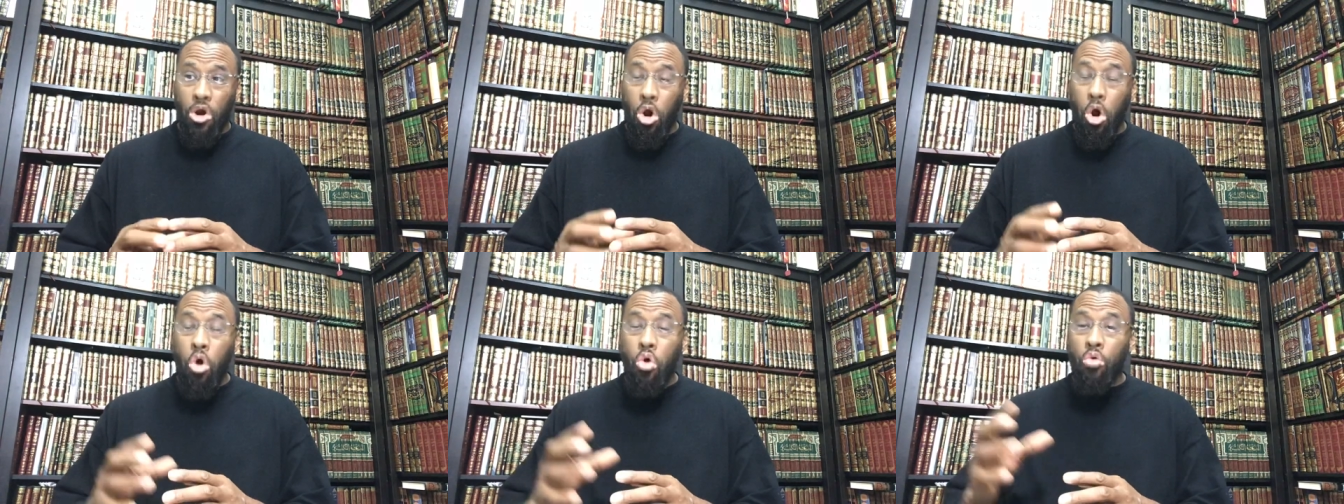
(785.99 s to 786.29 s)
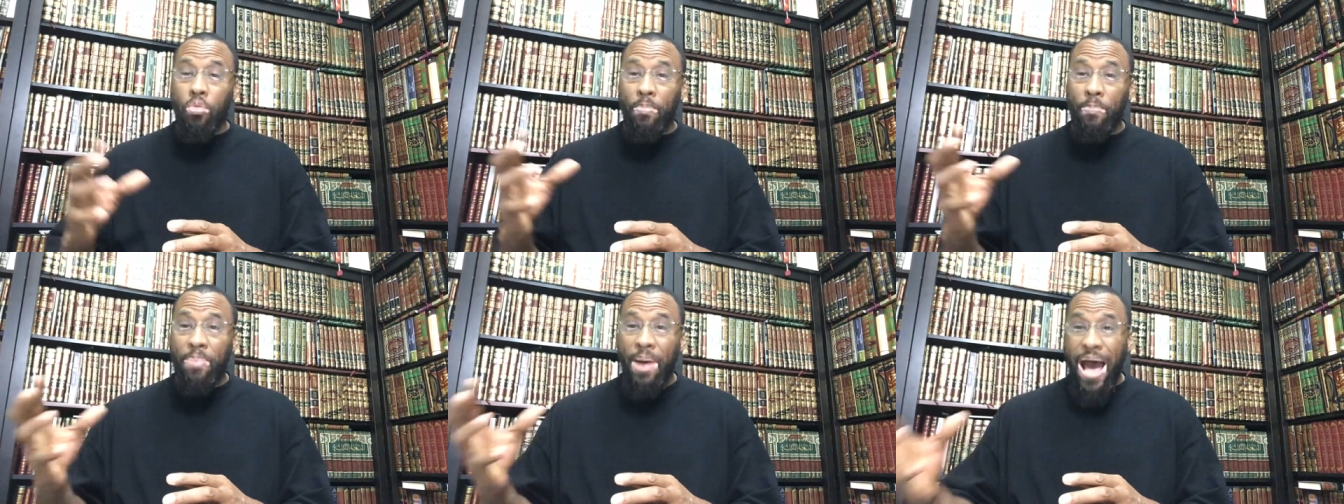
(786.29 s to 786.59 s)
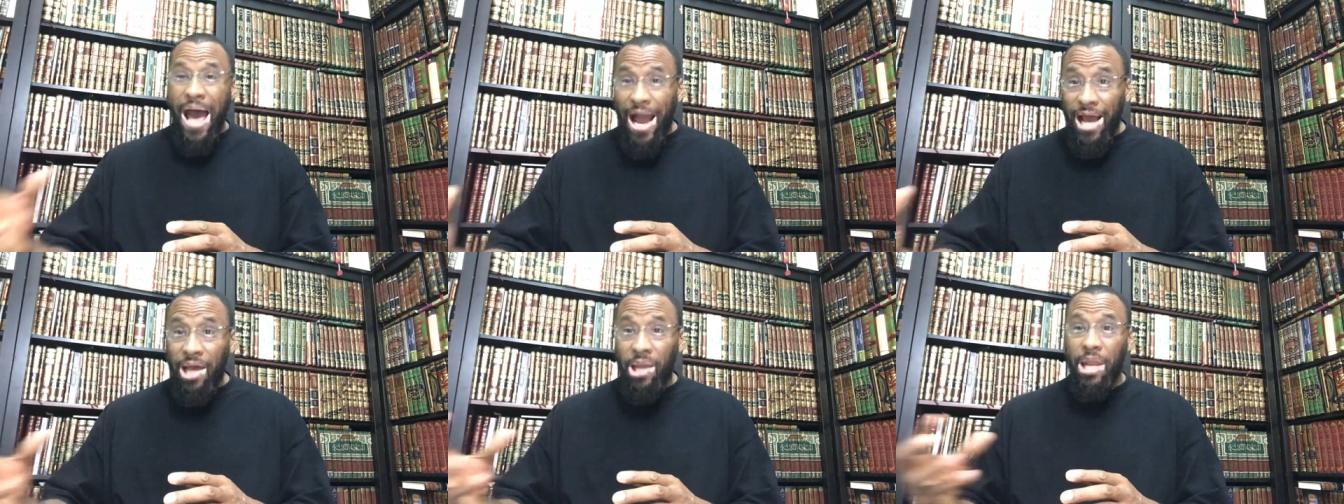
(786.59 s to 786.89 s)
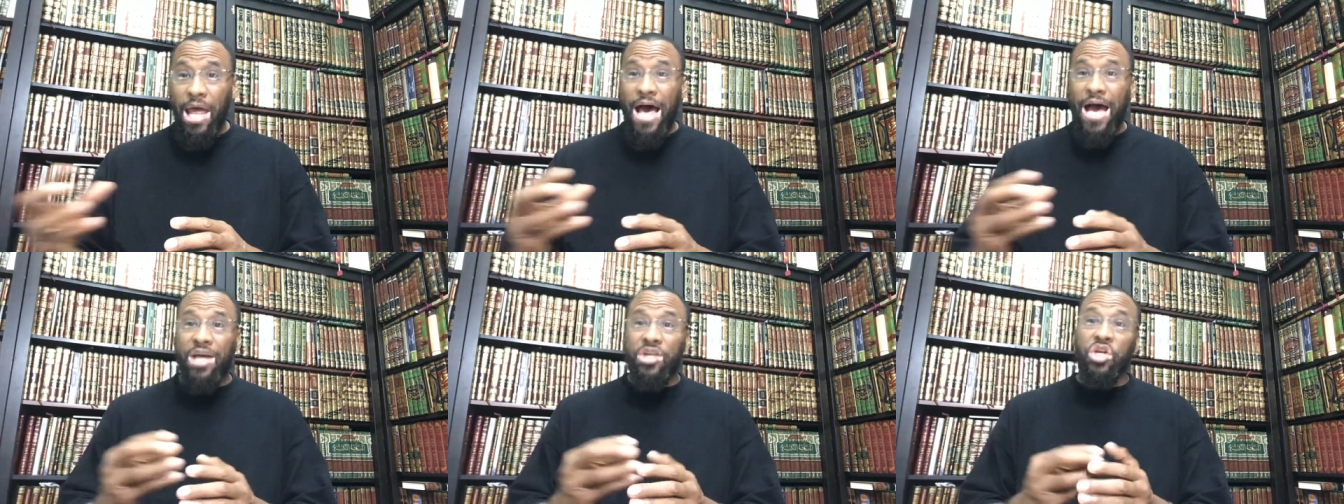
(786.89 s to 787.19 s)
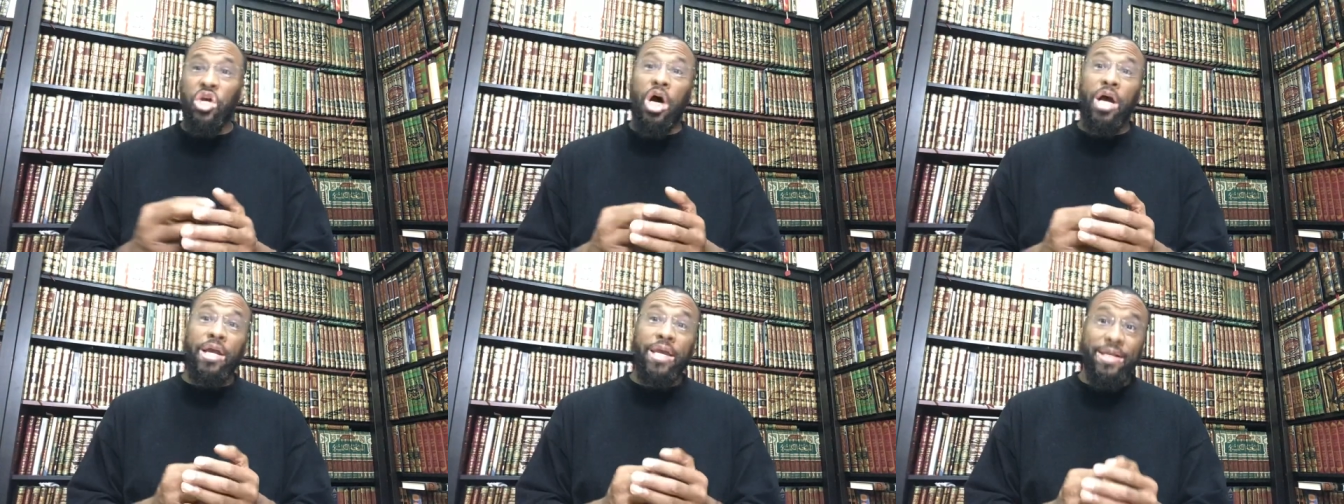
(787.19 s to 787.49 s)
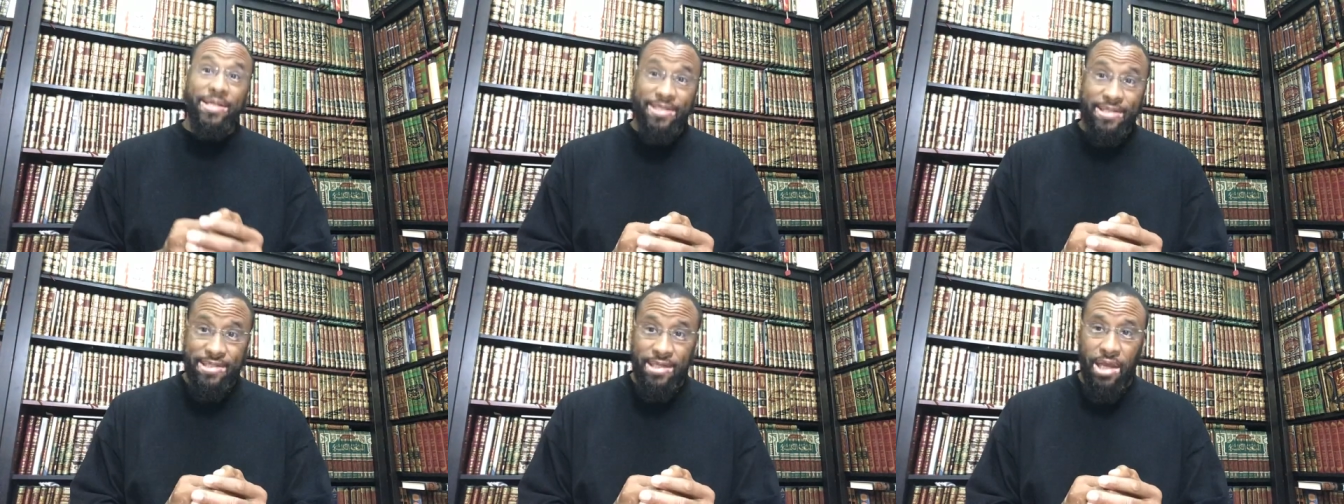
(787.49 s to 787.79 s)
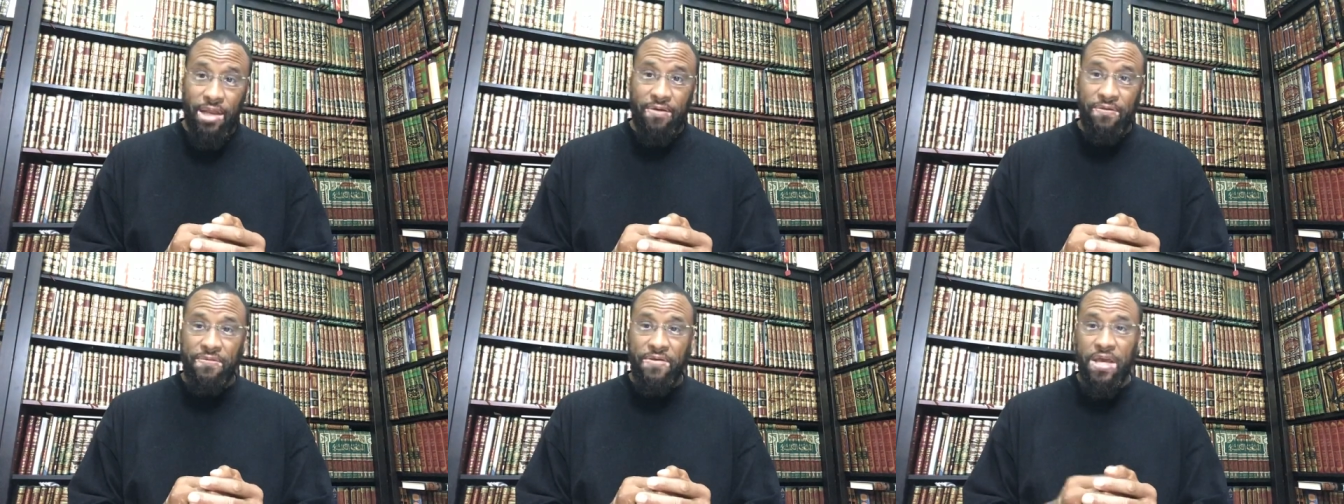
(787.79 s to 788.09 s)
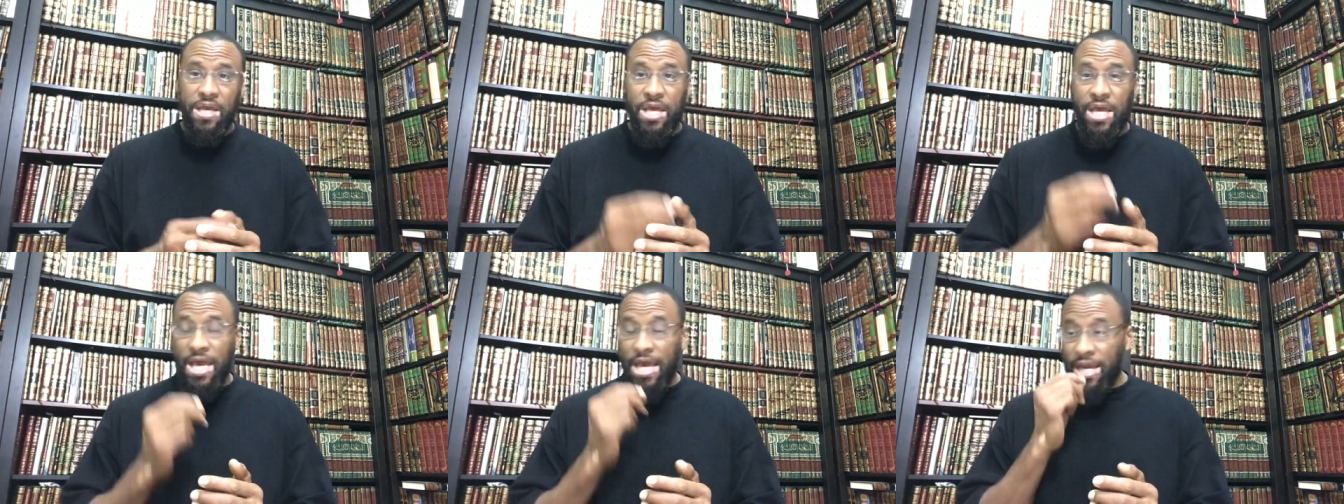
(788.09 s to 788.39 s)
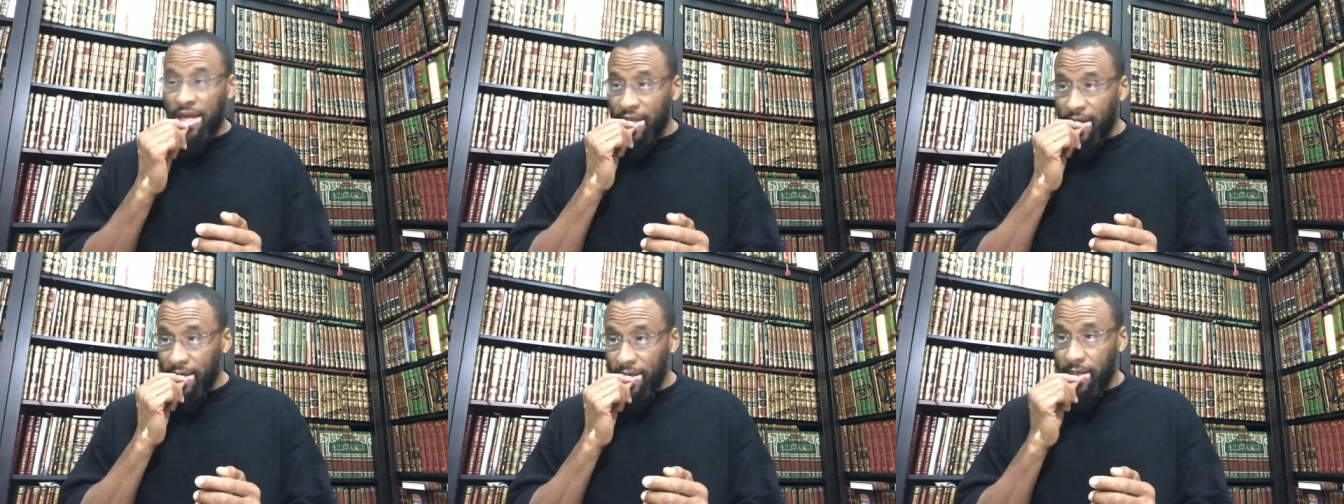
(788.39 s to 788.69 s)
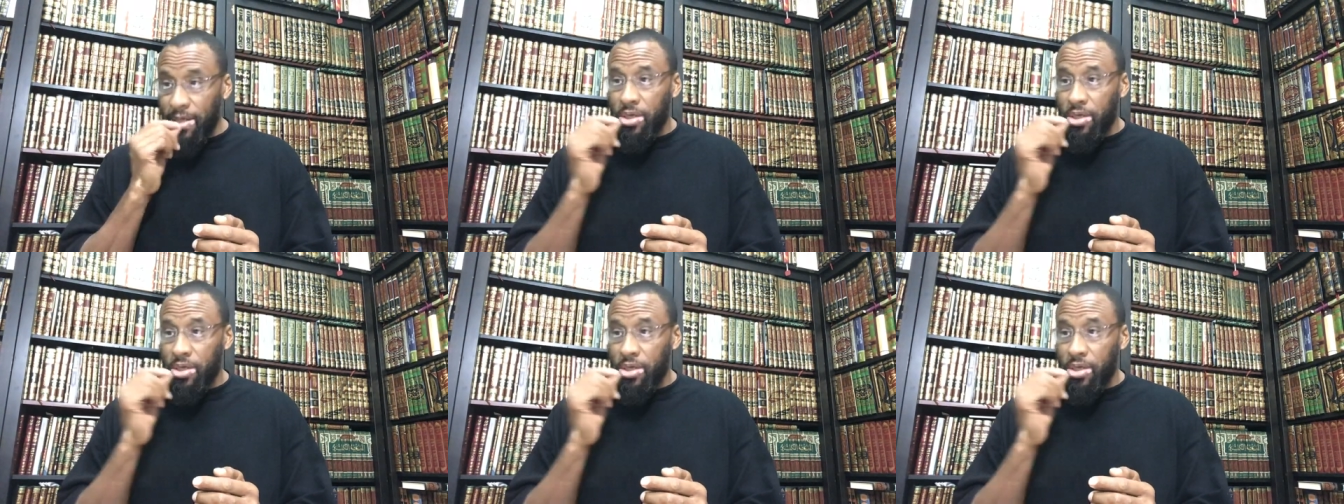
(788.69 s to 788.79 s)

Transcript: in their own backlash against Salafiyya